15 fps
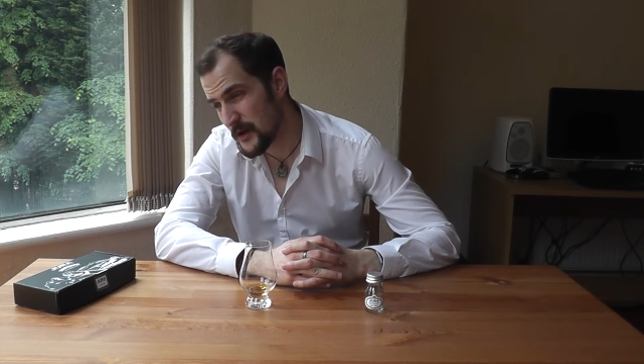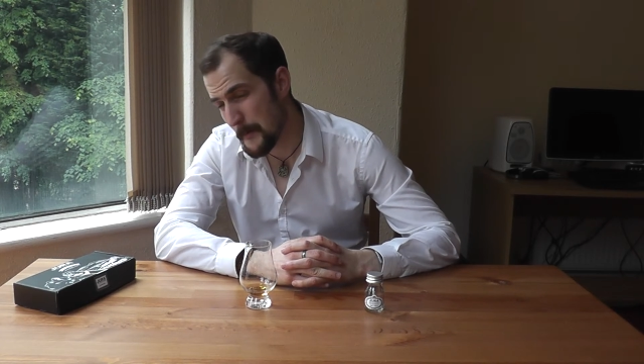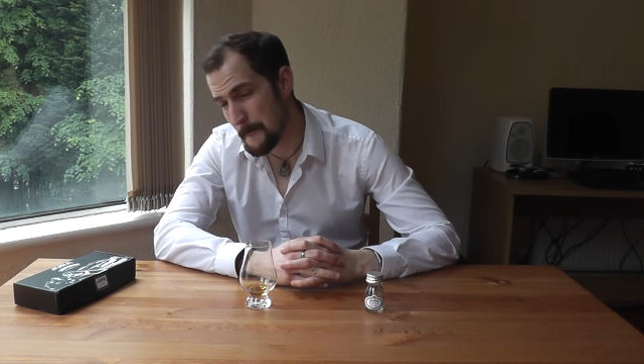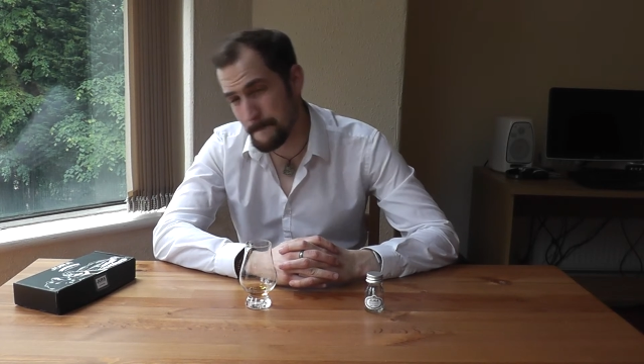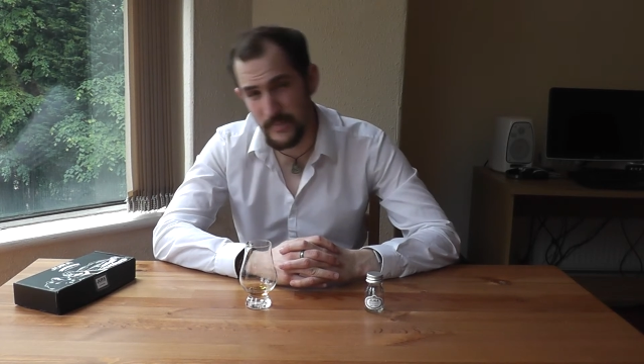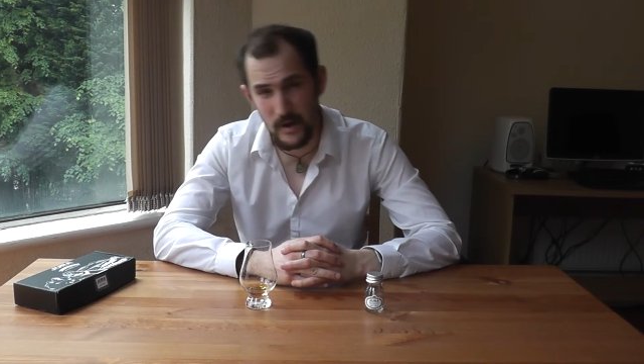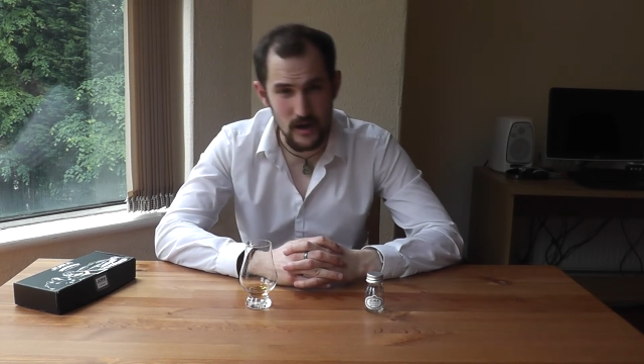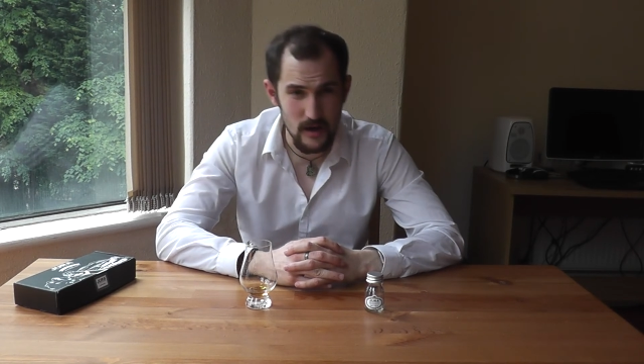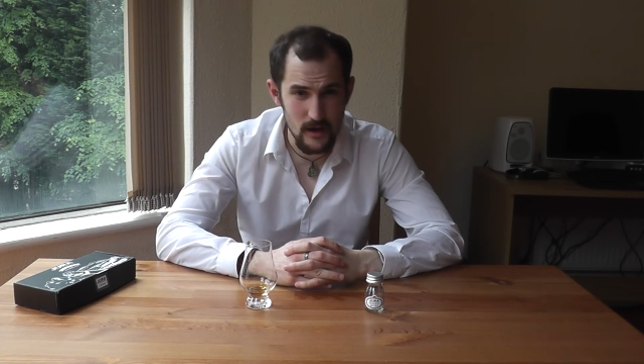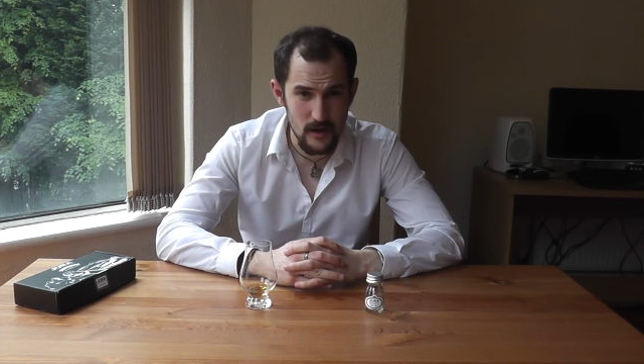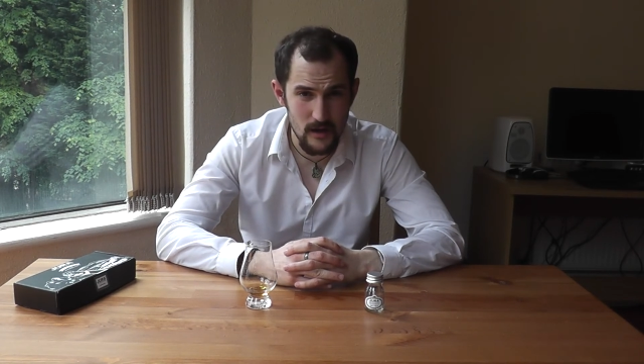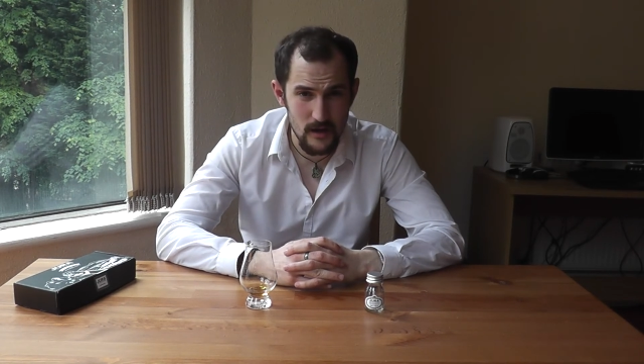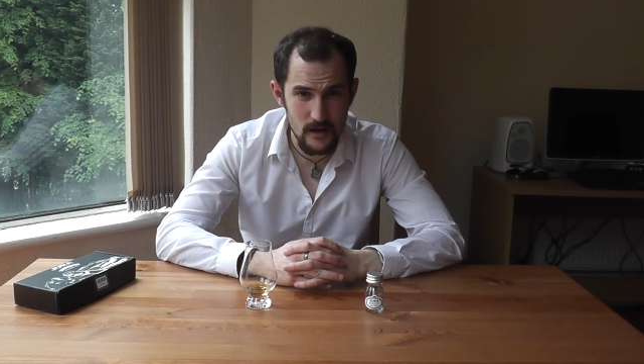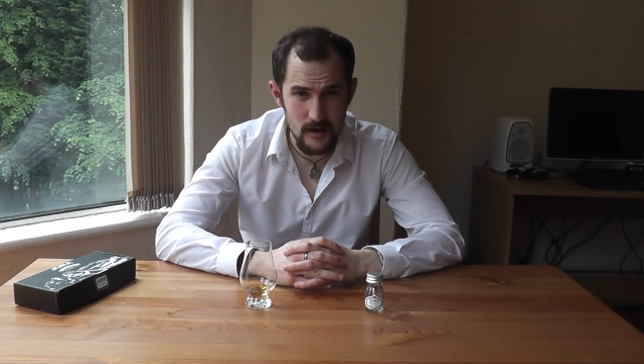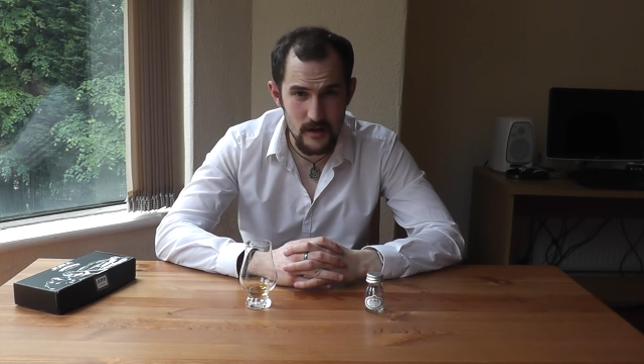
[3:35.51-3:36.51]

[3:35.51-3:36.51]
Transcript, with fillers: but